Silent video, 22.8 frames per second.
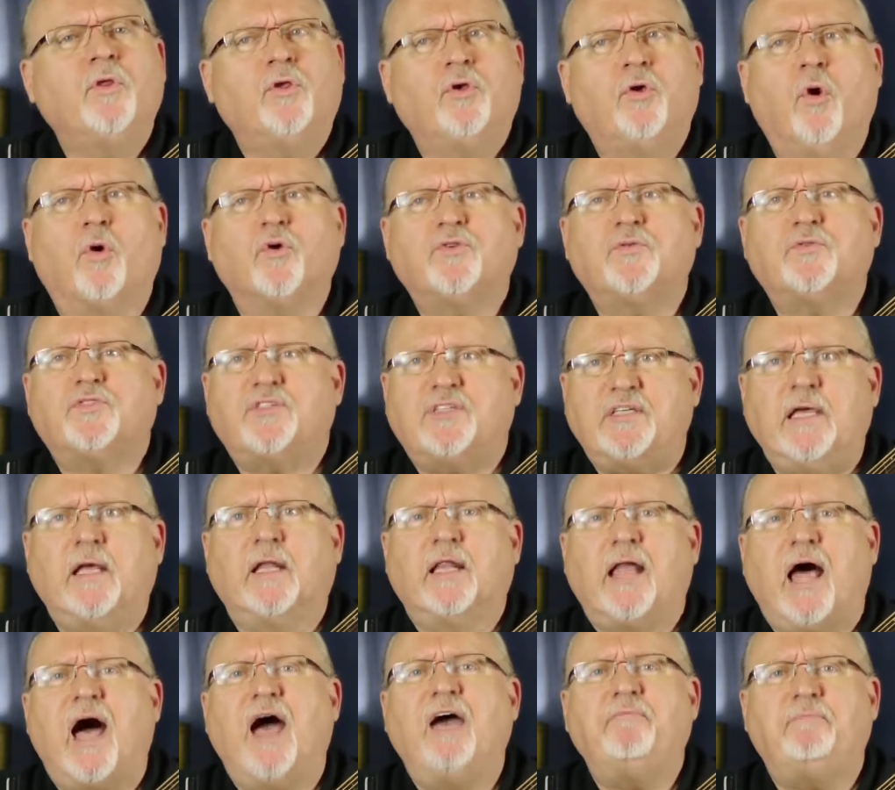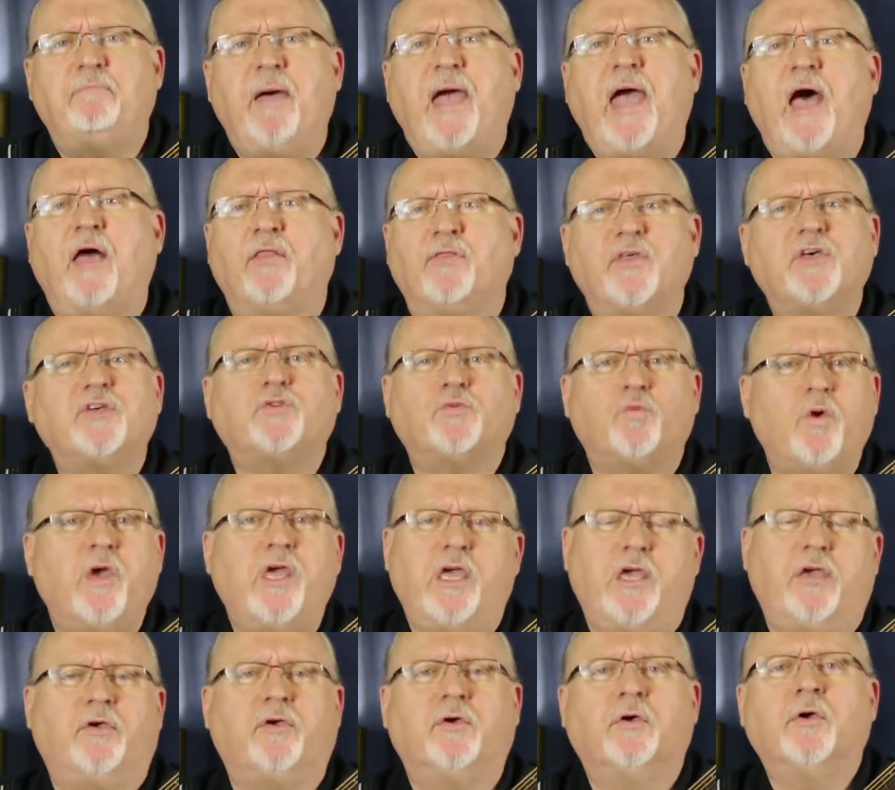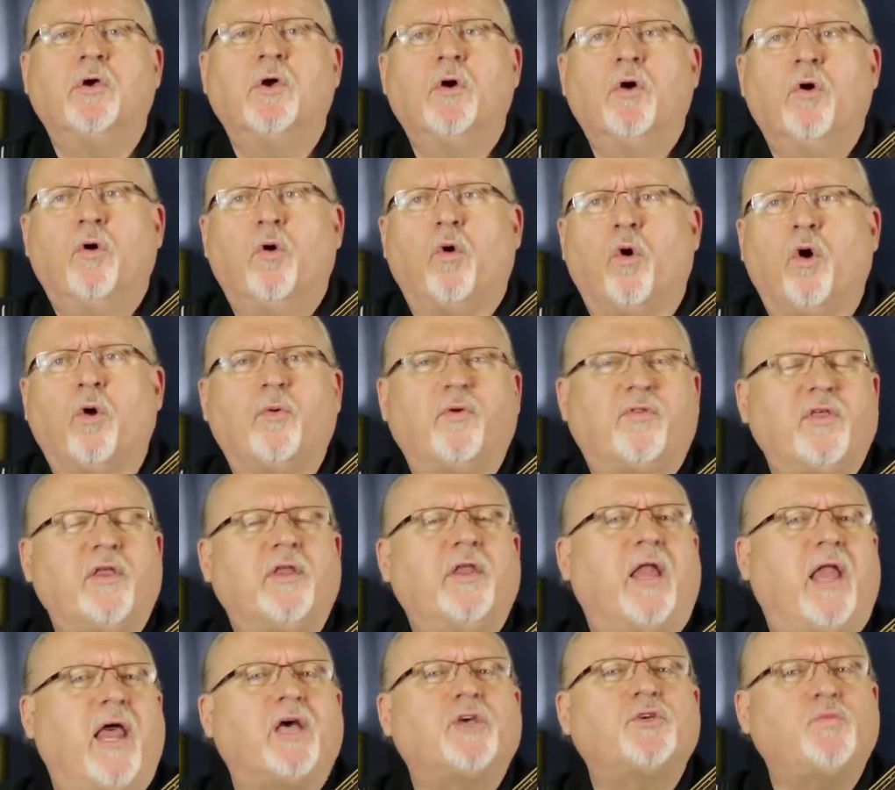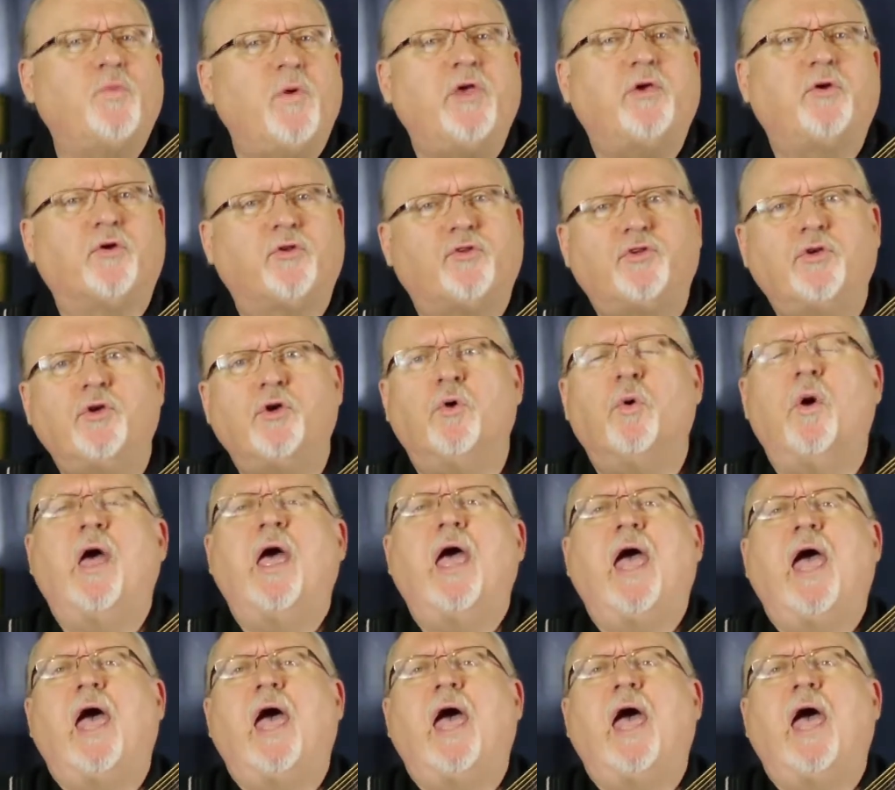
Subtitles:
Go see a live band this week, or within the next week or two.